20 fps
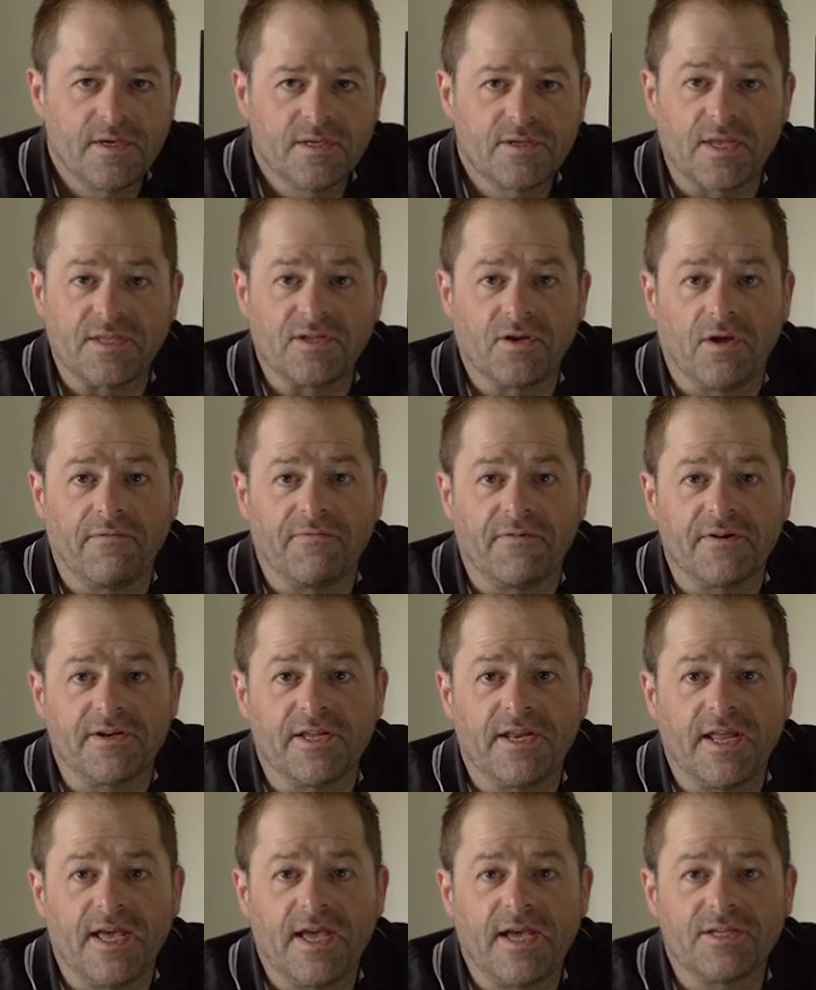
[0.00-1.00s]
So that's all for
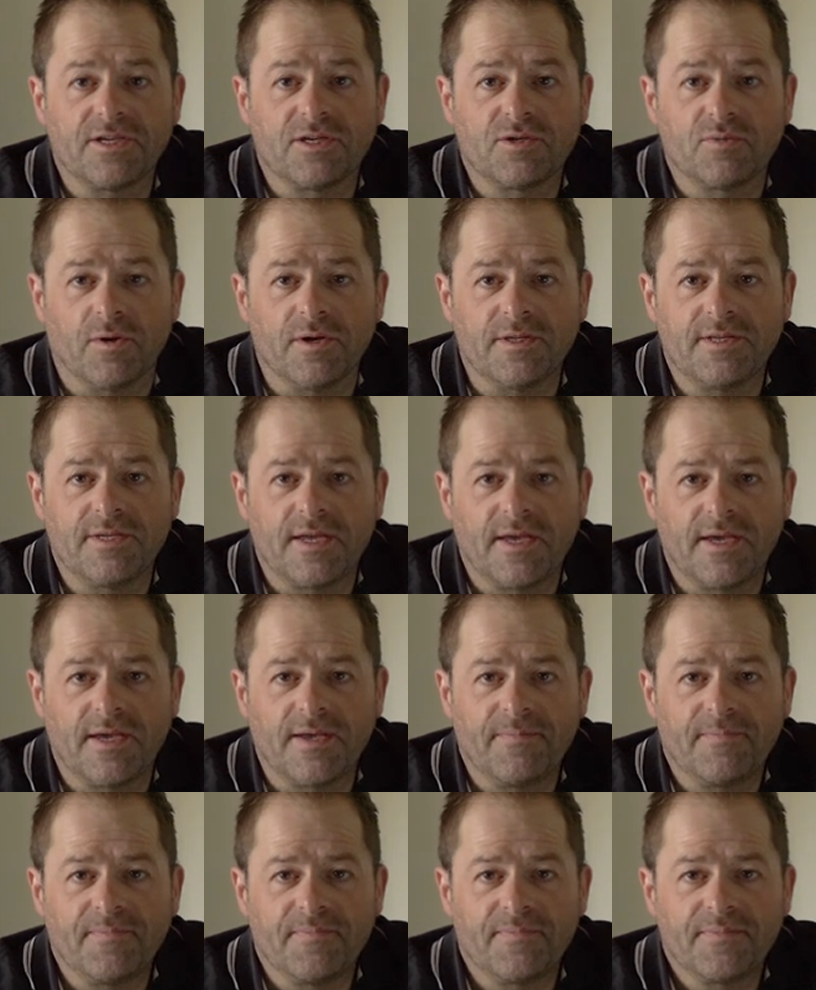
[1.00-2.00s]
today. I just wanted
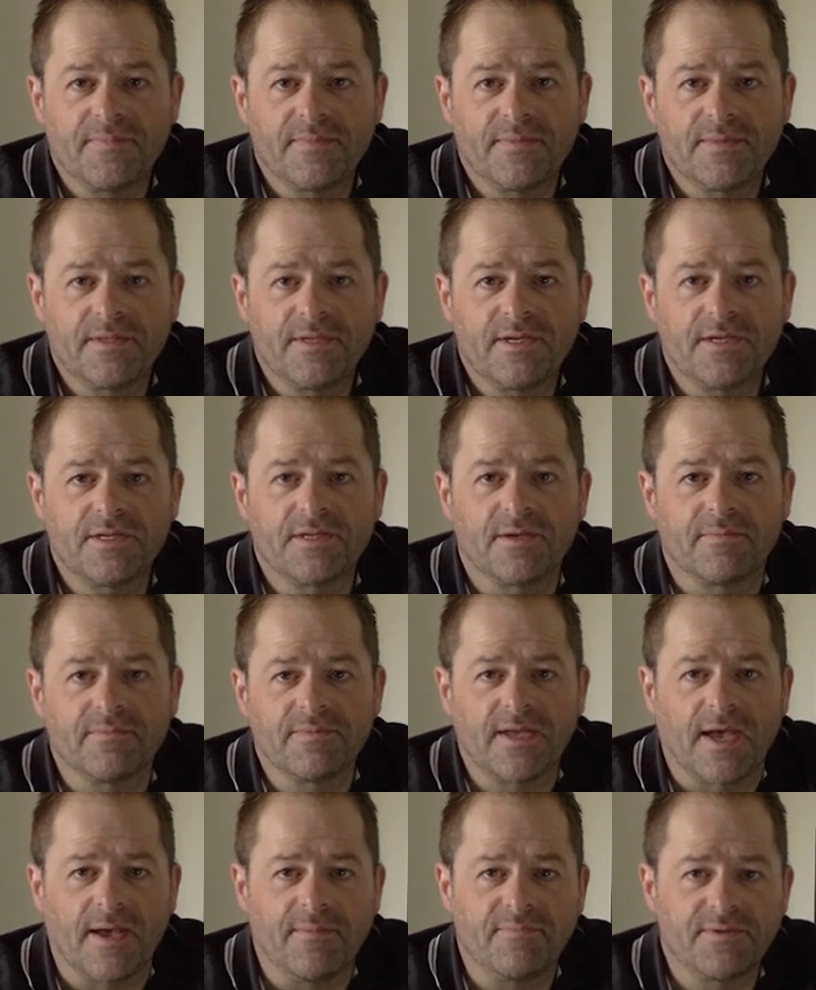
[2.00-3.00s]
to, just some
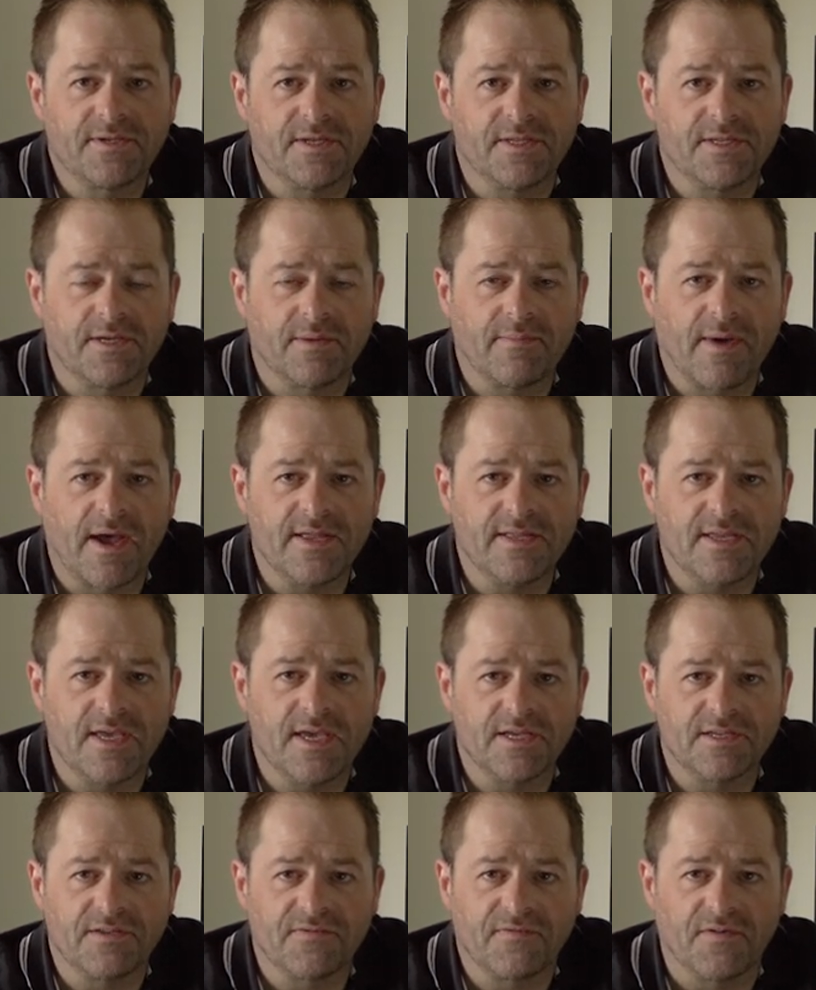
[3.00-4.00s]
tips and some
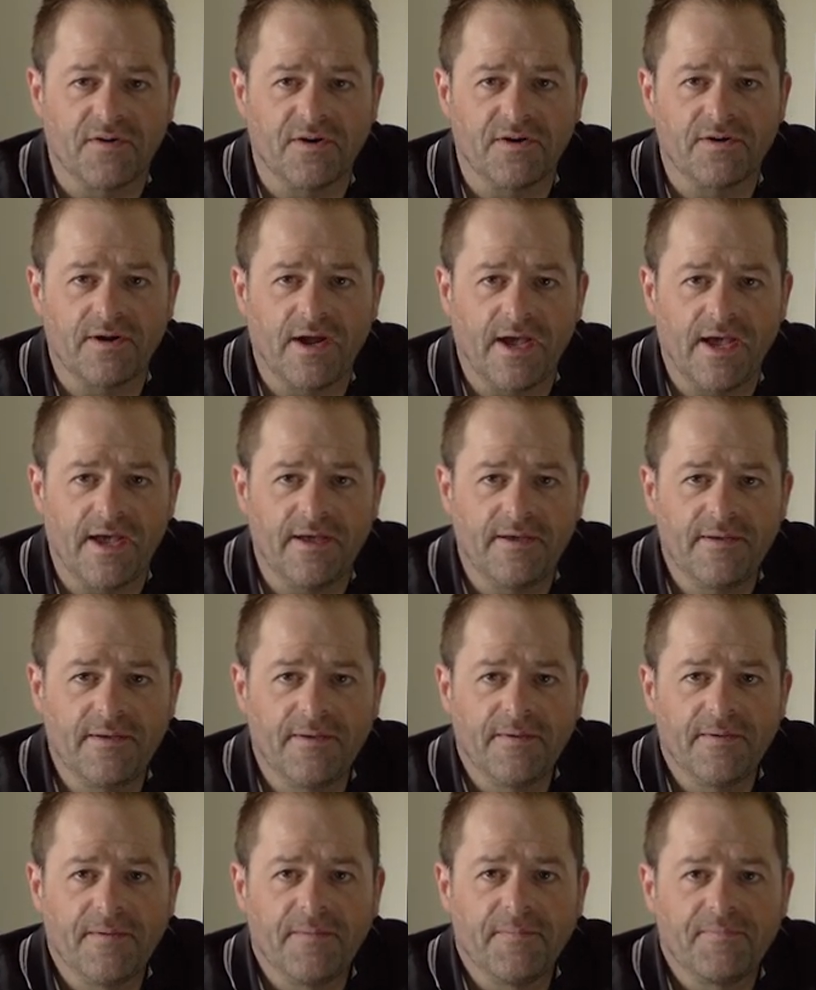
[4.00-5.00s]
ideas for uh,
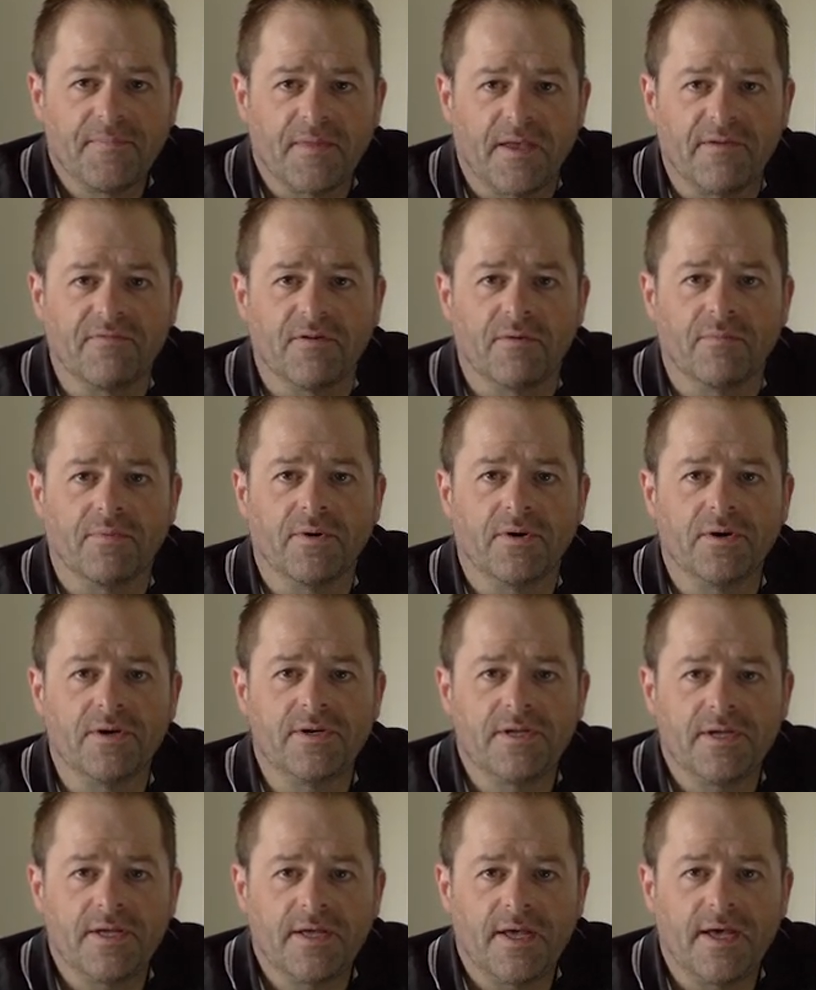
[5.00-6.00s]
if you're
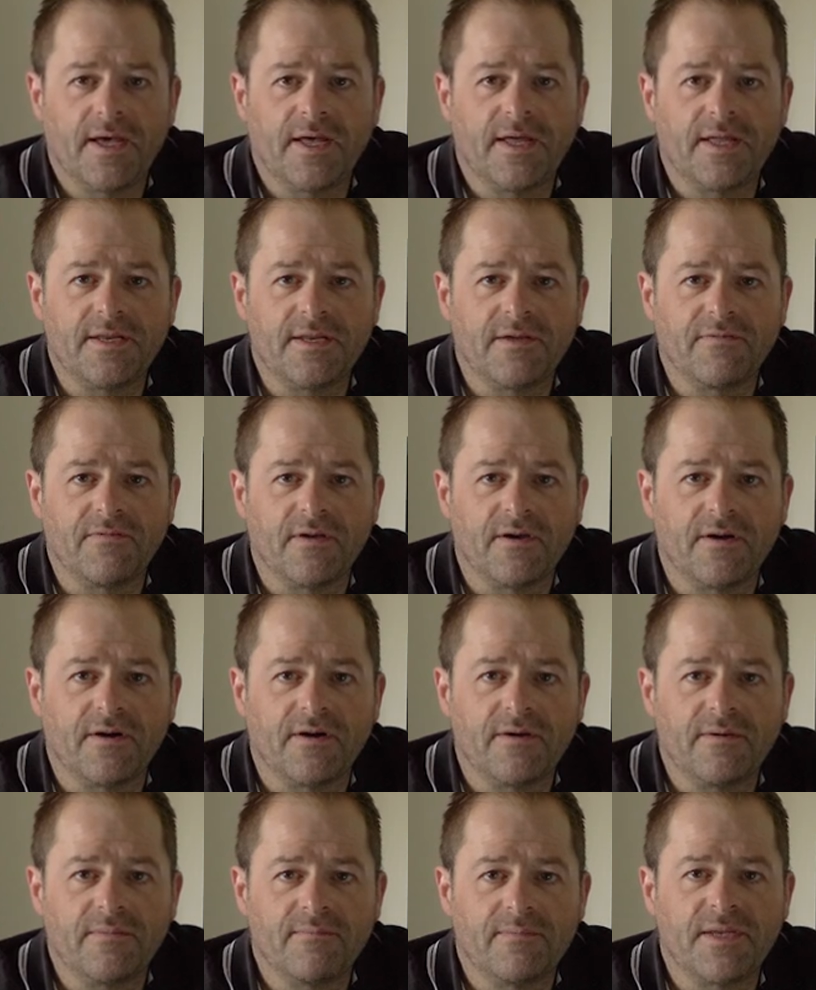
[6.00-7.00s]
bored and if
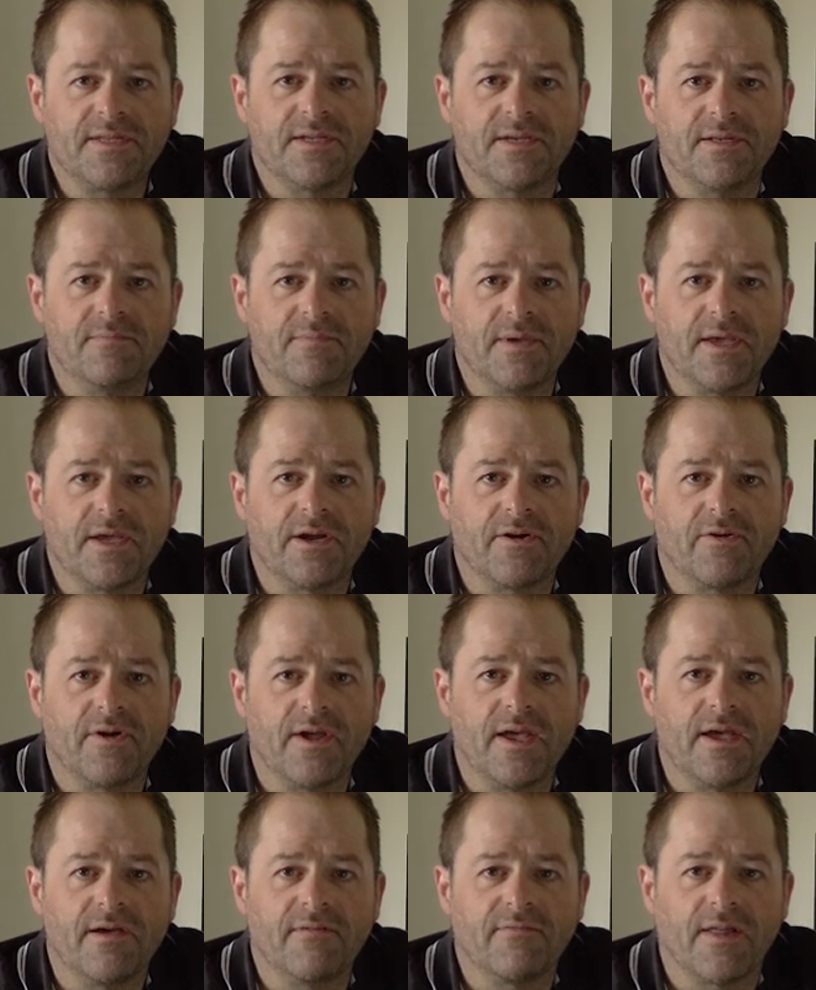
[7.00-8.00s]
you're missing being
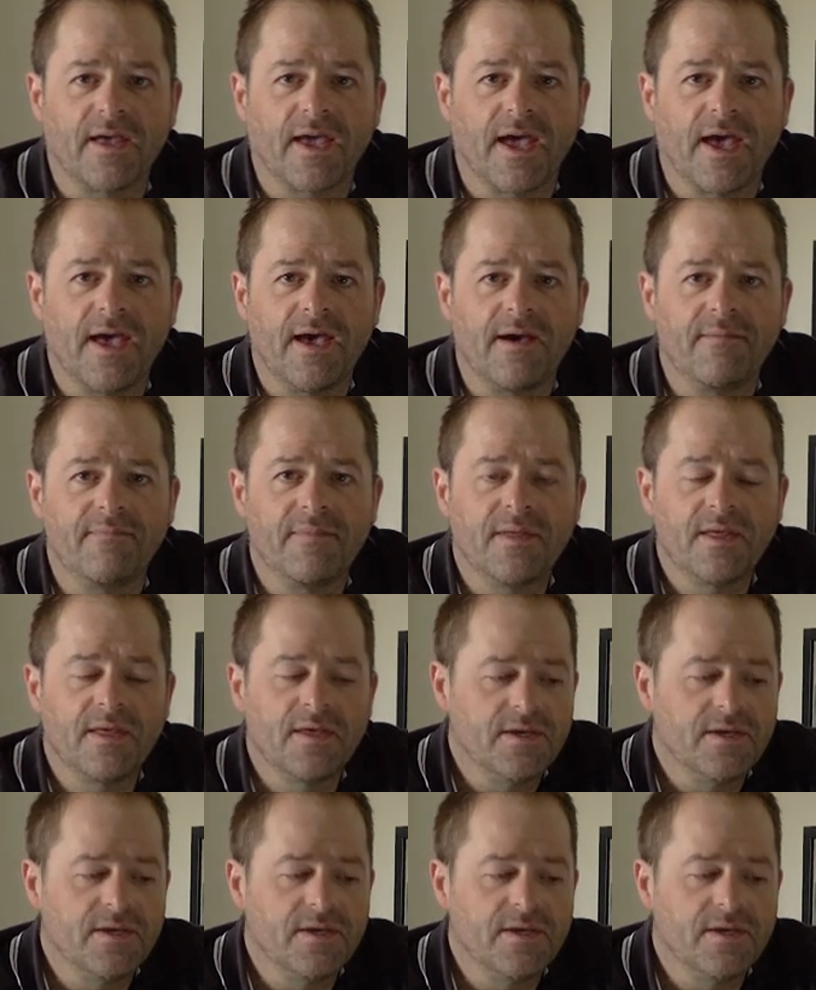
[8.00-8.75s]
creative like I am.